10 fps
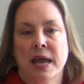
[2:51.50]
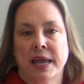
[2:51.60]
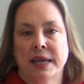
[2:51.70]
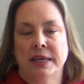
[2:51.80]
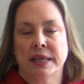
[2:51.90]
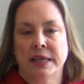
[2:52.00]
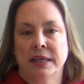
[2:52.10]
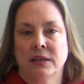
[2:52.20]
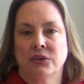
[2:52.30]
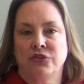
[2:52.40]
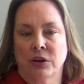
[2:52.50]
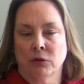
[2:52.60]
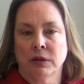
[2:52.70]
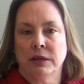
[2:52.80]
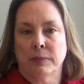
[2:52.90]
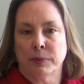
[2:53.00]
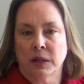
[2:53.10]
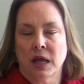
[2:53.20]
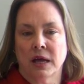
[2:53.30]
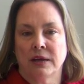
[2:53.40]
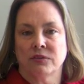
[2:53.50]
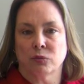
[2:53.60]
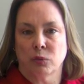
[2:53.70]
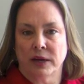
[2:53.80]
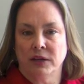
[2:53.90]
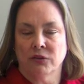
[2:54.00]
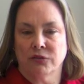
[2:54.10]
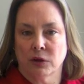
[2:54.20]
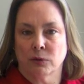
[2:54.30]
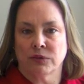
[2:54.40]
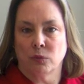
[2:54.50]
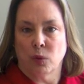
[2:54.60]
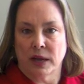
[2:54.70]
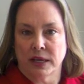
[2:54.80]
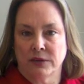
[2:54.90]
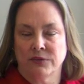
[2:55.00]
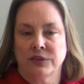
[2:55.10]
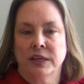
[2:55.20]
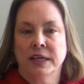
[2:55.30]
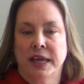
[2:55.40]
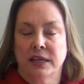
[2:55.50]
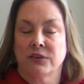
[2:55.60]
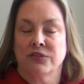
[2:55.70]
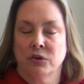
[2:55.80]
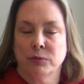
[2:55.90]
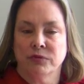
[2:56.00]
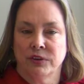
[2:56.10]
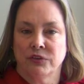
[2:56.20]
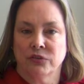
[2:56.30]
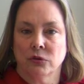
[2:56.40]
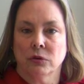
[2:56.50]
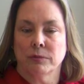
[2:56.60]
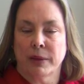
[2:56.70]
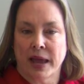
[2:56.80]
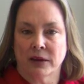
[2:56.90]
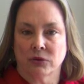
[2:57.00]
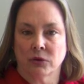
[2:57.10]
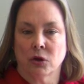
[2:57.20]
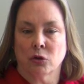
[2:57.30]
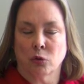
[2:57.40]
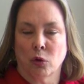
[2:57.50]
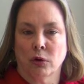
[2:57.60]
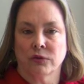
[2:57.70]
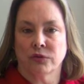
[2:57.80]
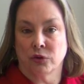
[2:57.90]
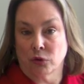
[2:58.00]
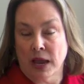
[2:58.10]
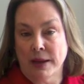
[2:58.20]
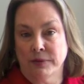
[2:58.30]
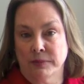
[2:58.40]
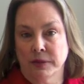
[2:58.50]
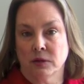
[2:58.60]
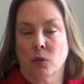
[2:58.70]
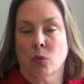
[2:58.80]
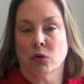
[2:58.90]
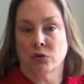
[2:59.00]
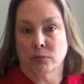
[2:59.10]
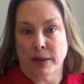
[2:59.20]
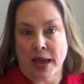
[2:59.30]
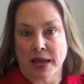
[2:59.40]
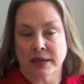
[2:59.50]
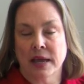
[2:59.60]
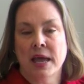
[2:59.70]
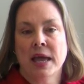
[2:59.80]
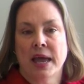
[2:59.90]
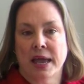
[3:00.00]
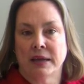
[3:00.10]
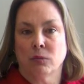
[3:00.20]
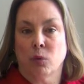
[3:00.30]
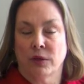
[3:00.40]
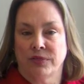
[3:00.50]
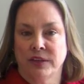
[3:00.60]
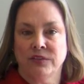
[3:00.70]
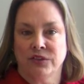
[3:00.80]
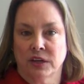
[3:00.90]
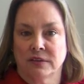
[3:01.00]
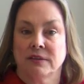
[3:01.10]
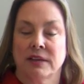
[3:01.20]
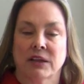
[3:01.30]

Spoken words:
And it generally applies radio frequency waves in a superficial pattern across your abdomen or your back. And what this does is